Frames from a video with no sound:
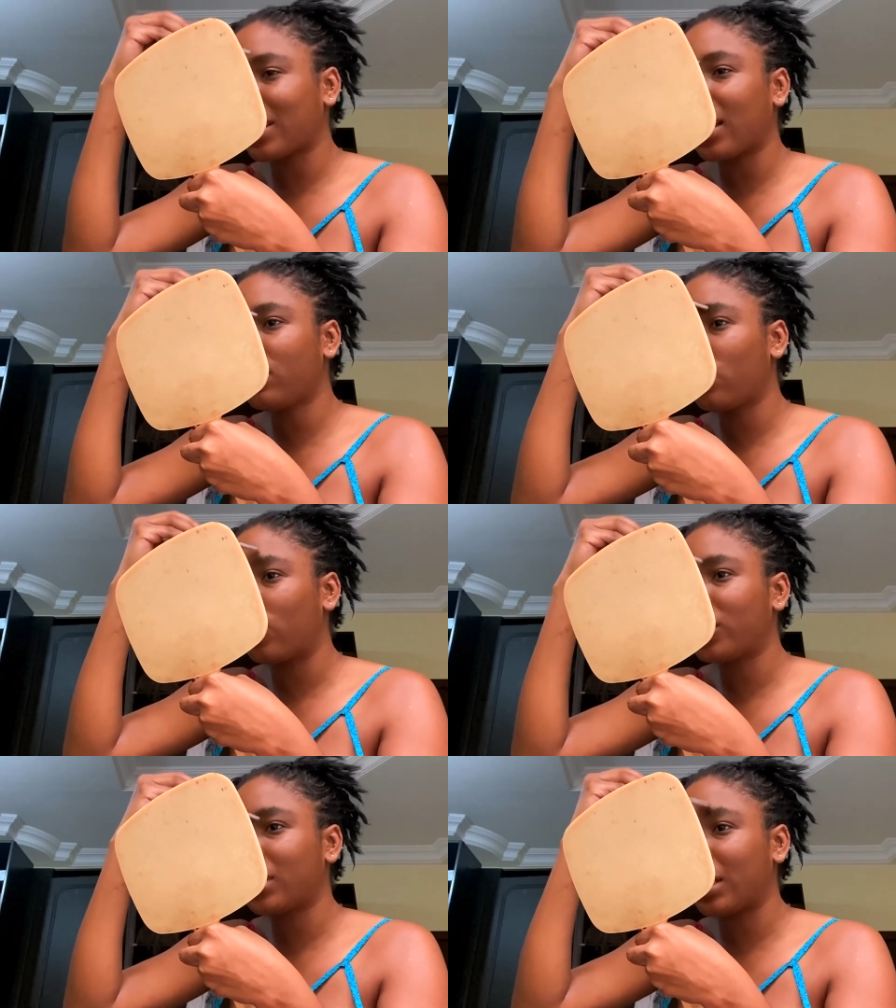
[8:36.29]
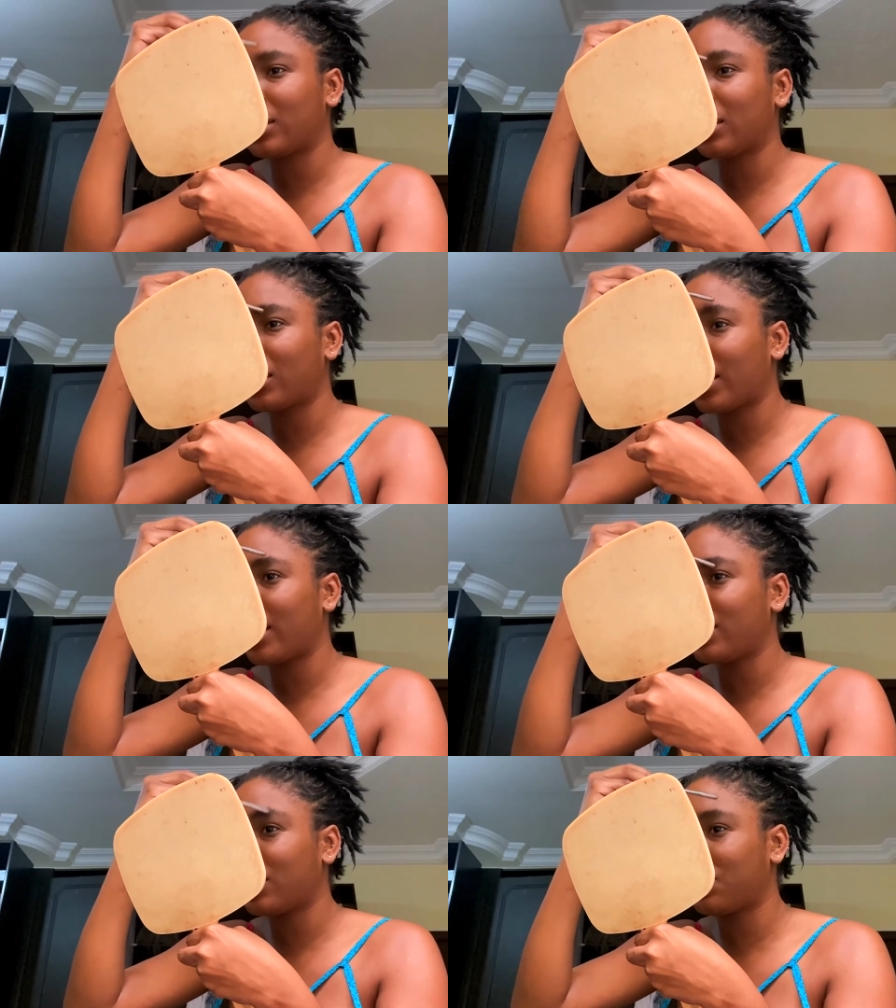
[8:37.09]
I haven't watched like the entire
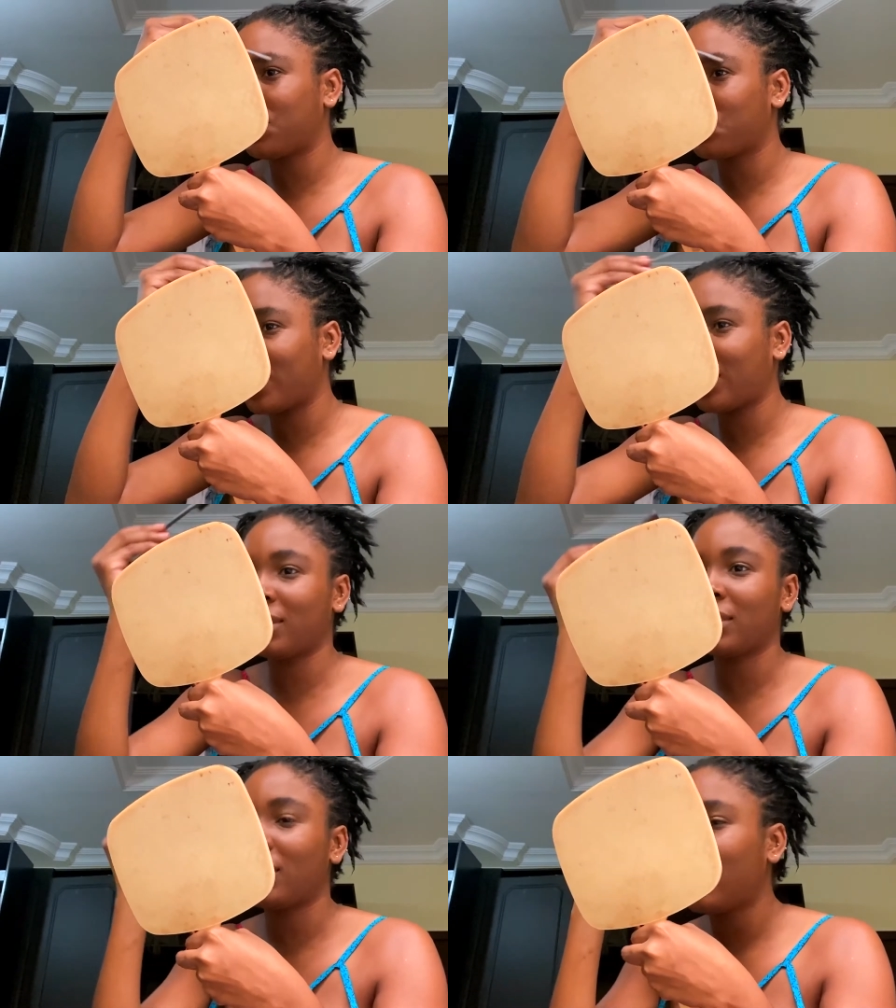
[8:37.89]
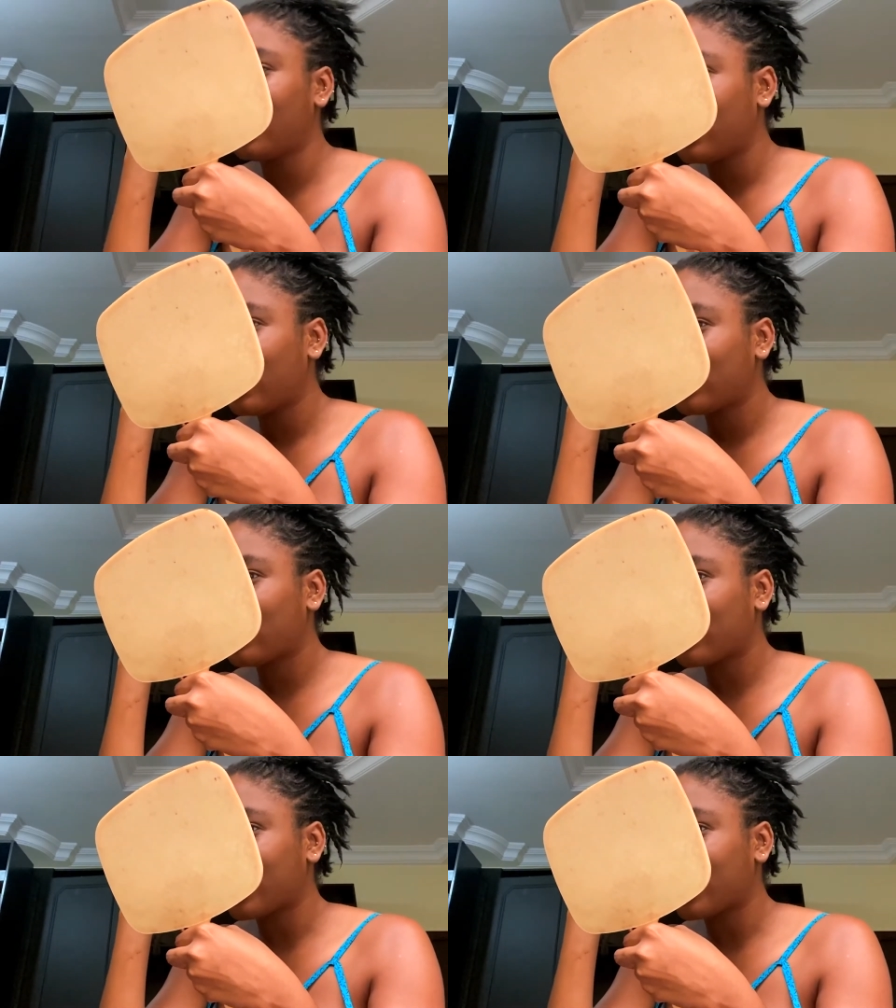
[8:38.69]
interview where he talked